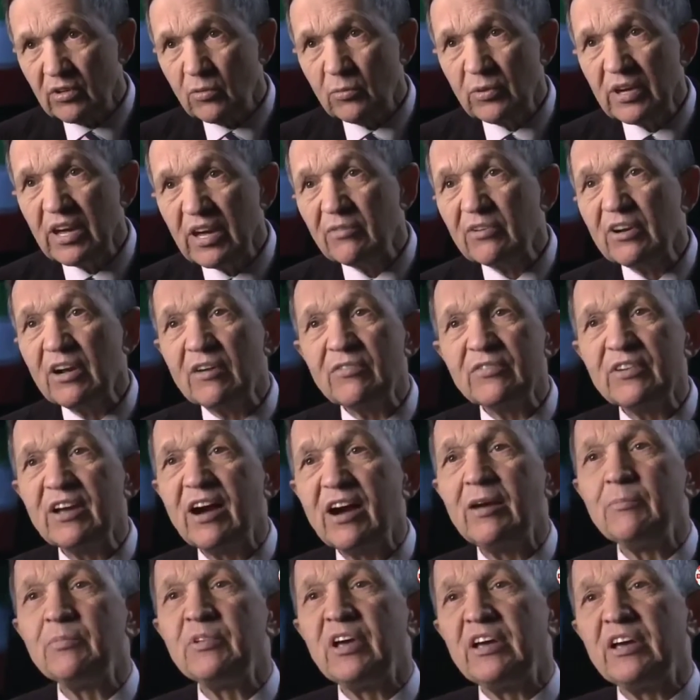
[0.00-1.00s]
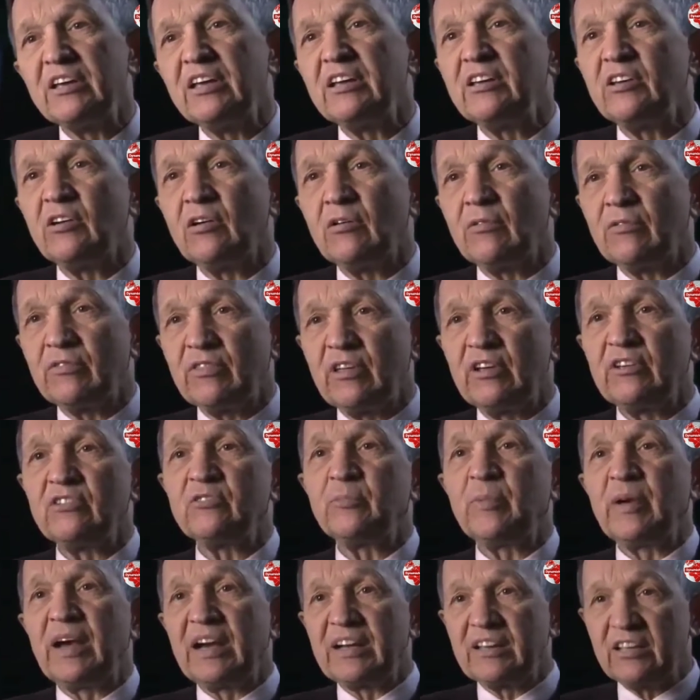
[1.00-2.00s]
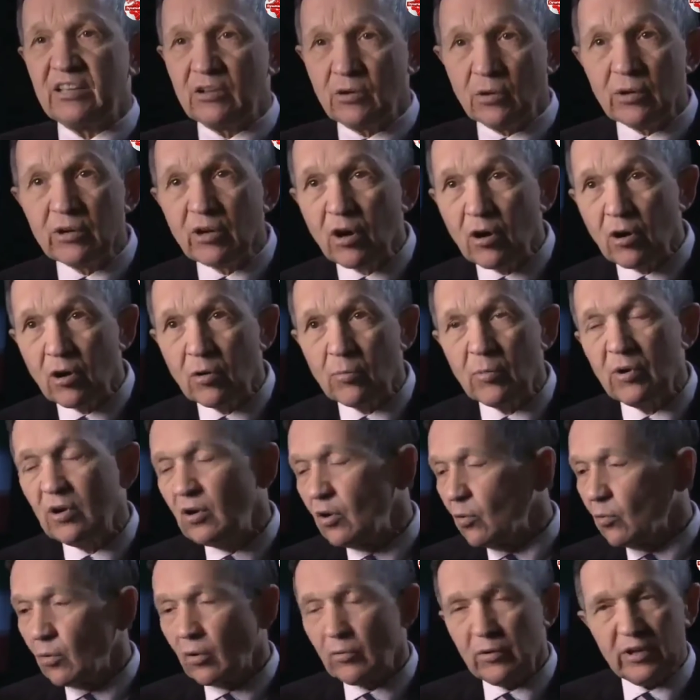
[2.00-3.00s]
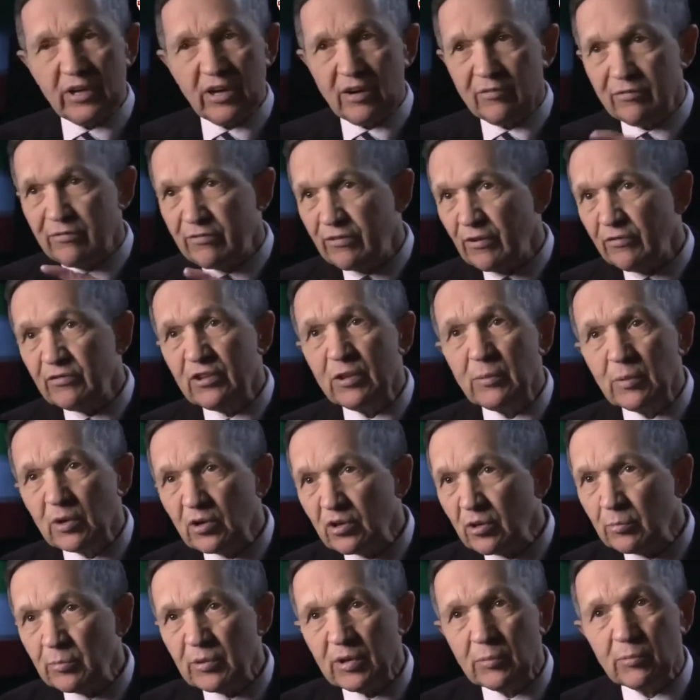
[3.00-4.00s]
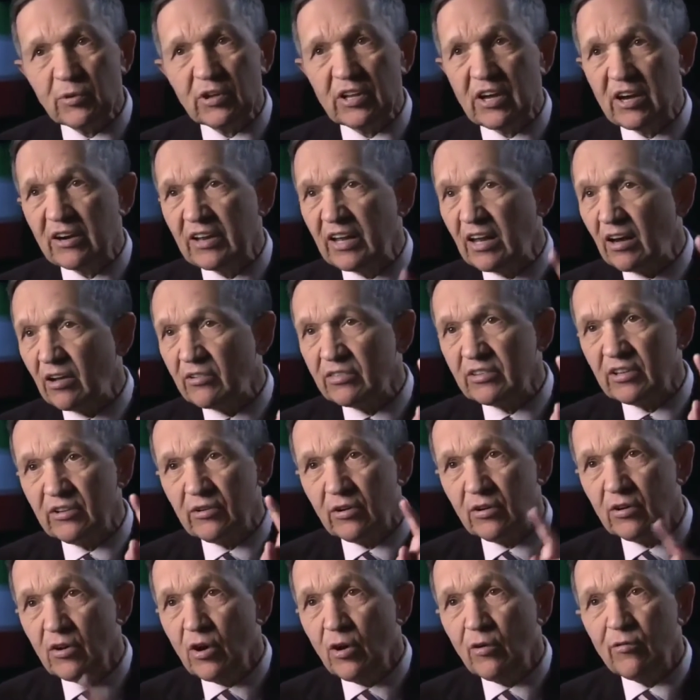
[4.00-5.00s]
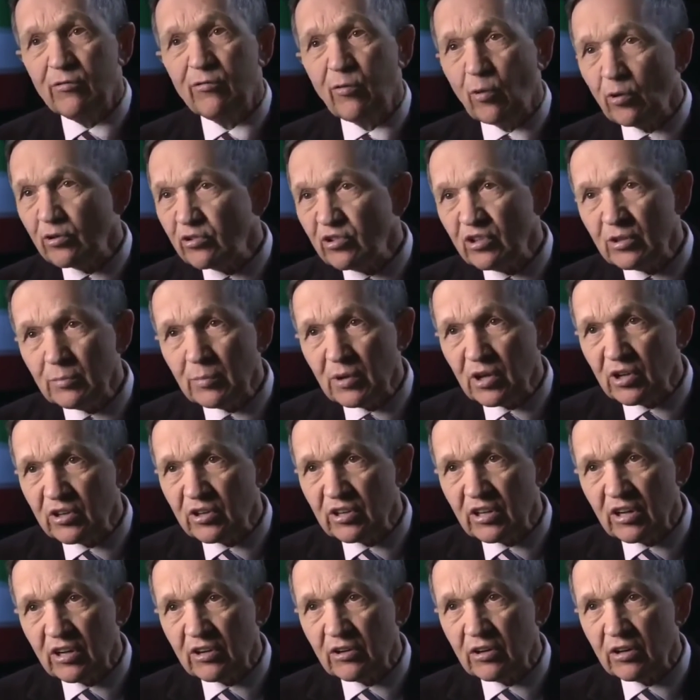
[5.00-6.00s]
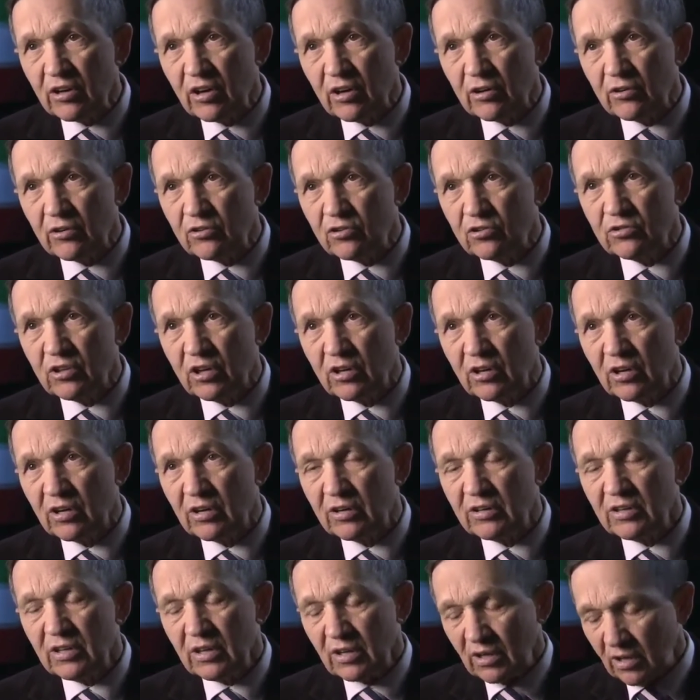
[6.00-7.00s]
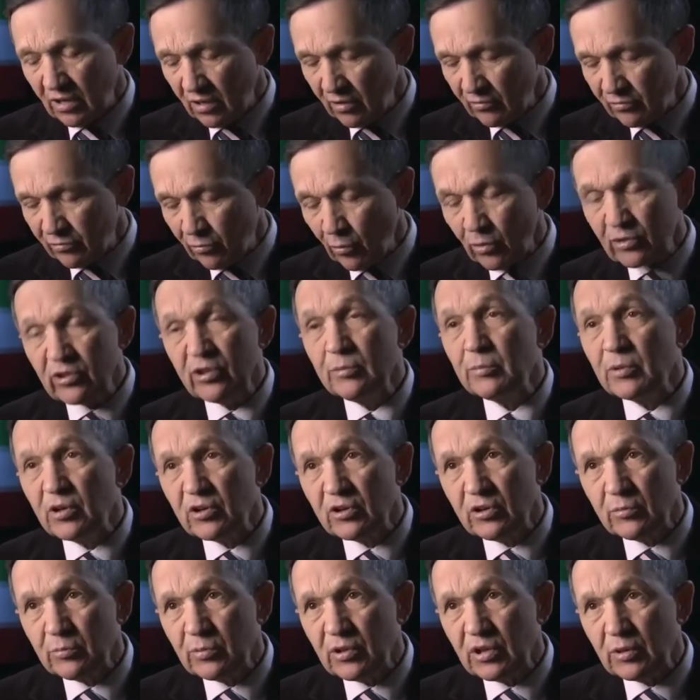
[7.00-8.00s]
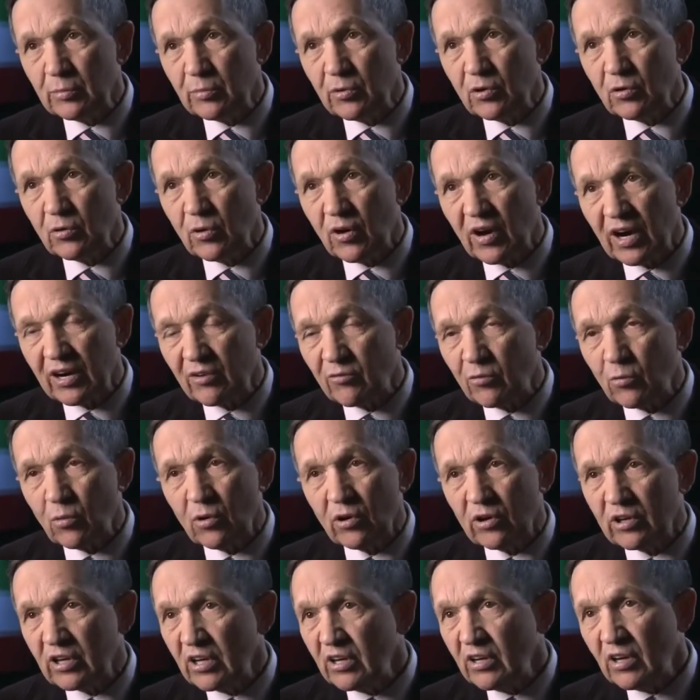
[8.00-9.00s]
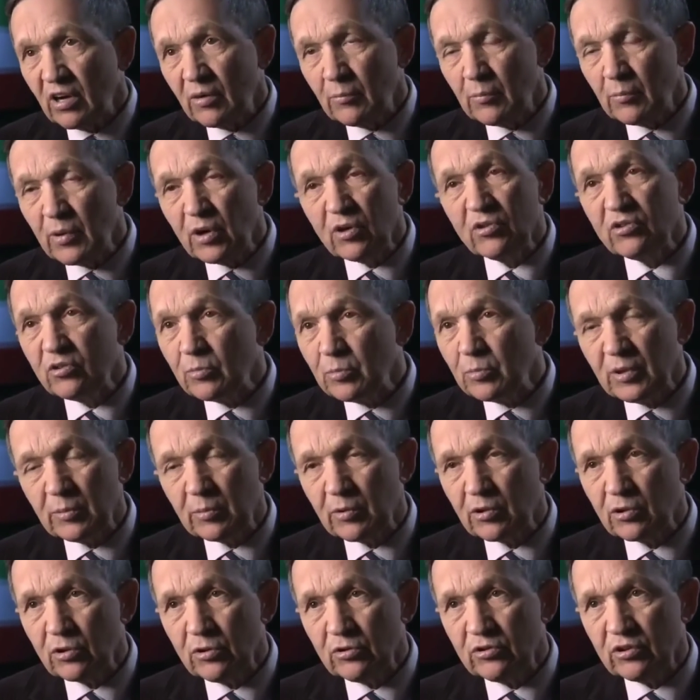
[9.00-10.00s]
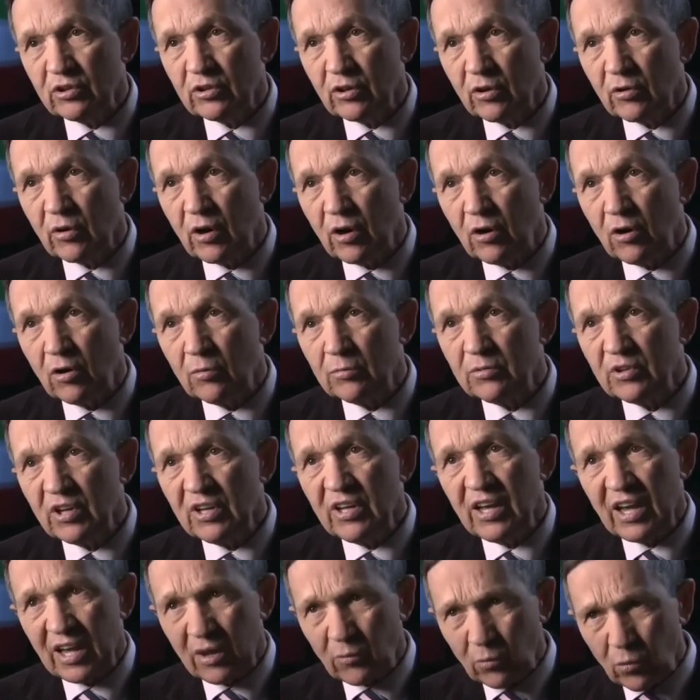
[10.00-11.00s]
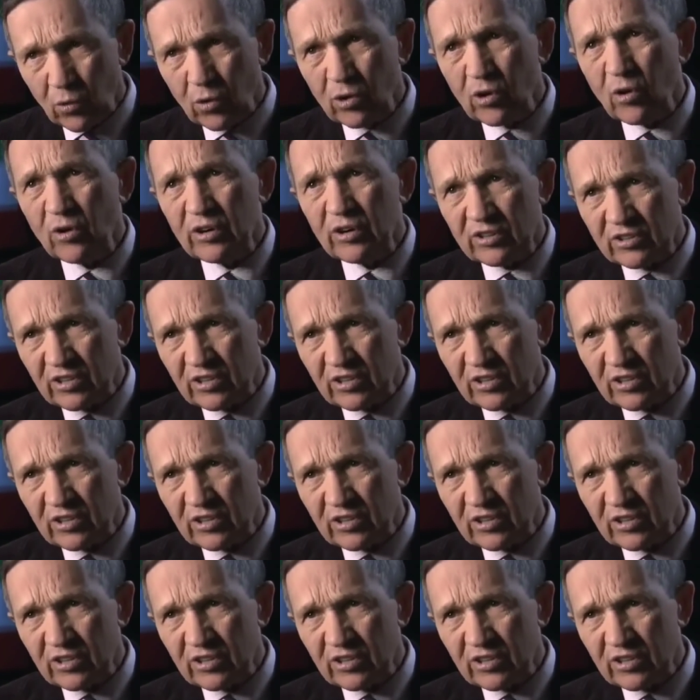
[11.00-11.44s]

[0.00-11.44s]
We have enough time taking care of things back here at home, where we have 50 million people without health care, 14 million 14 million people who are out of work, millions of people losing their homes, and we're going to